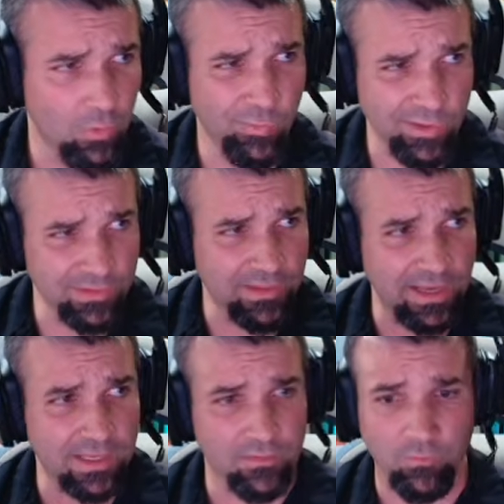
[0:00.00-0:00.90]
What does
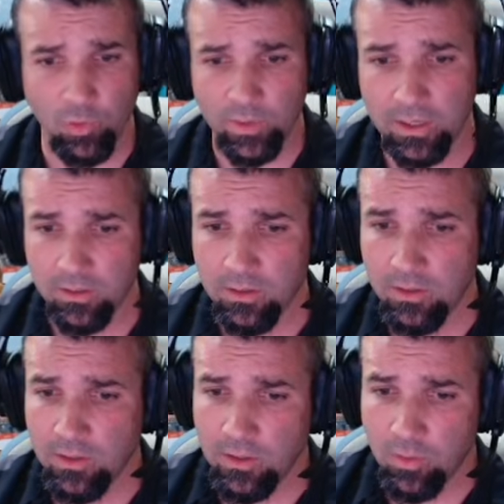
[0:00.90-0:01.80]
that get for me?
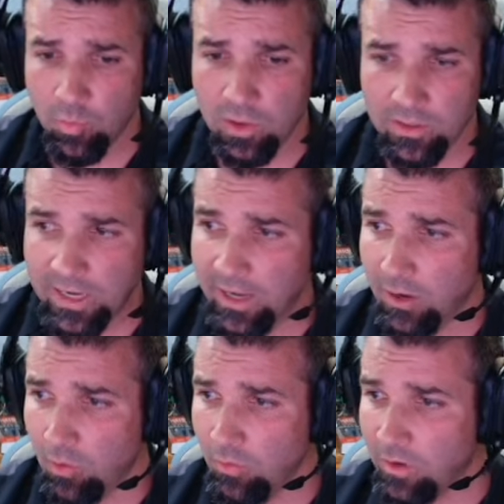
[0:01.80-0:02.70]
Well,
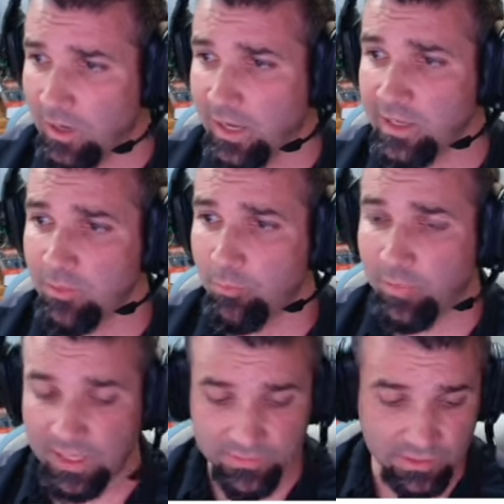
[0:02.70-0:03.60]
now I can
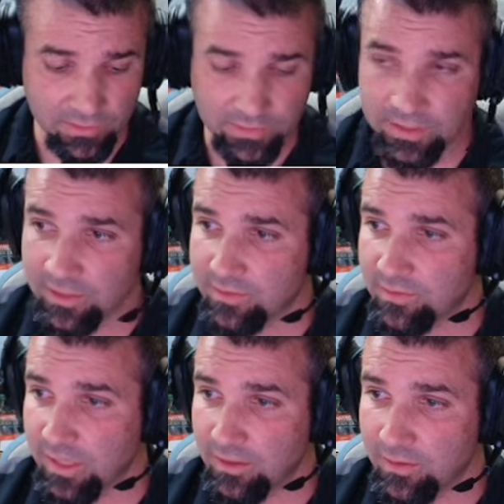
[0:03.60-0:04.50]
basically
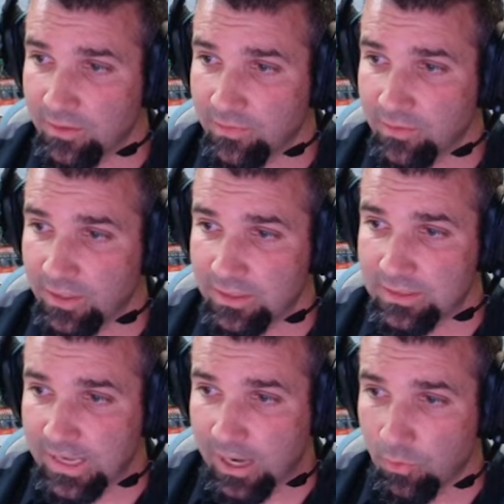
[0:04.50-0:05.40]
extend this thing
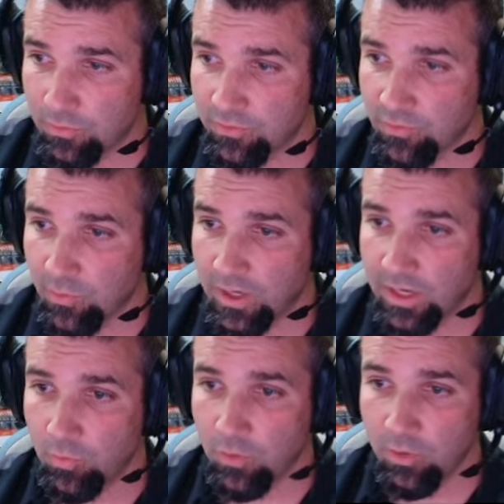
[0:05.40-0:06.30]
down. So
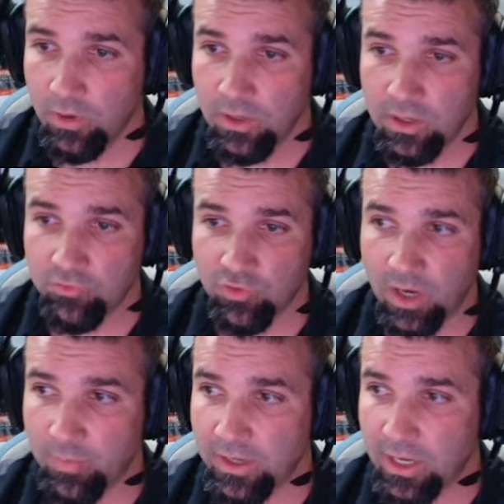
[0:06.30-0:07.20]
I will
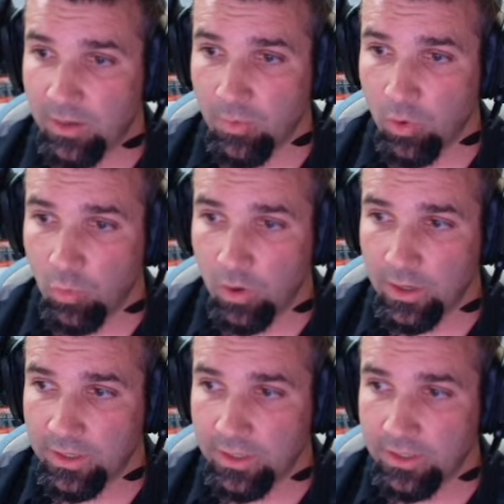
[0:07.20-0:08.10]
drop an
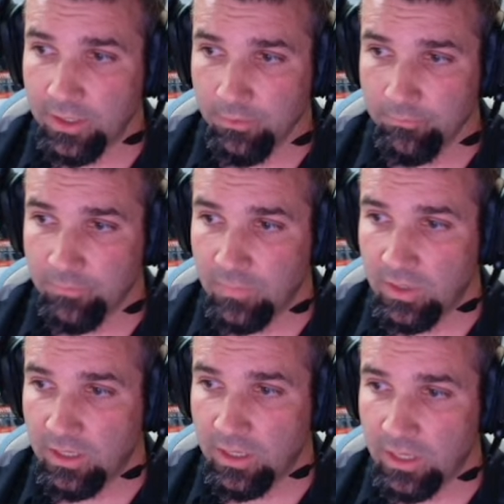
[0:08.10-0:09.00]
M01 in here,
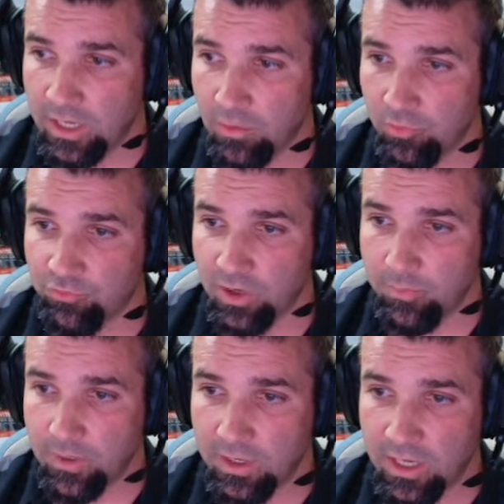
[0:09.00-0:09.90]
and I will
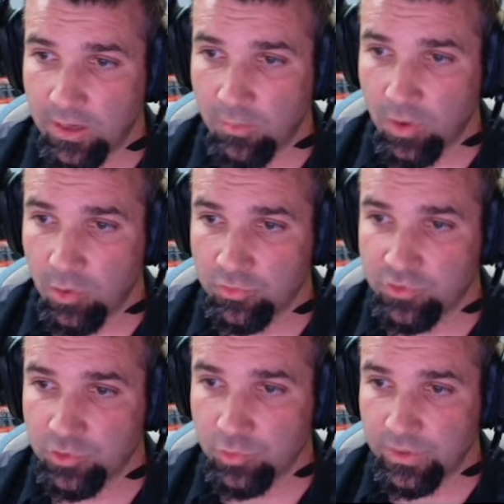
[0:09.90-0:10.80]
drop an
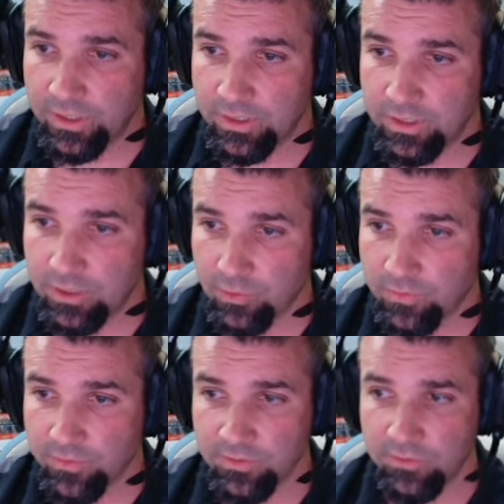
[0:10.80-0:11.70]
M02 in here.
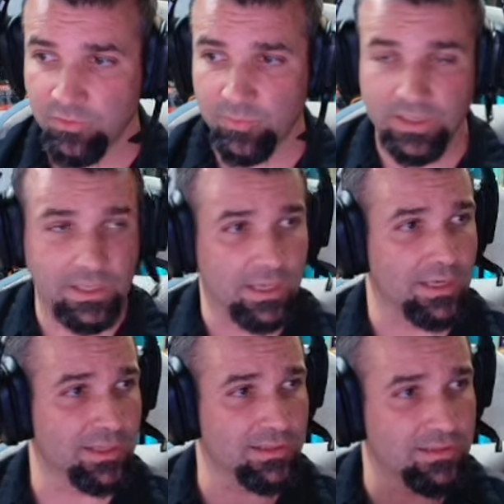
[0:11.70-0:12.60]
This gives me
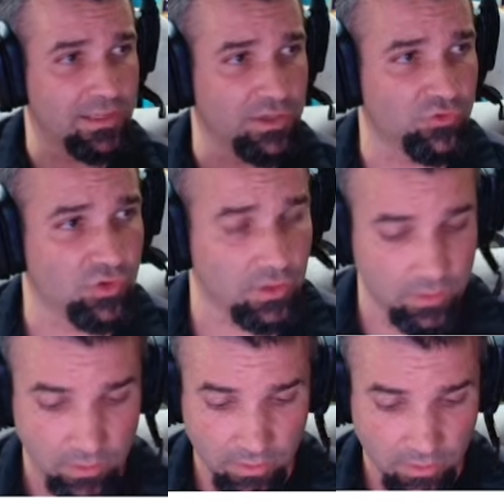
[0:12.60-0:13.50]
an extension
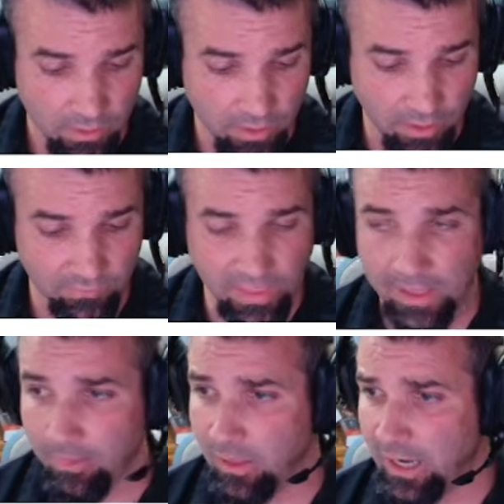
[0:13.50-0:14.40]
of
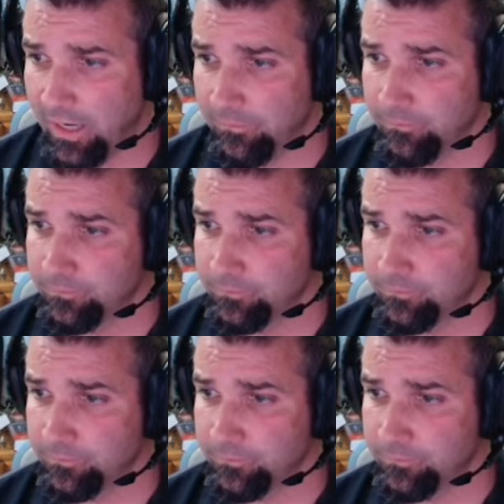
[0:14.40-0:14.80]
that line.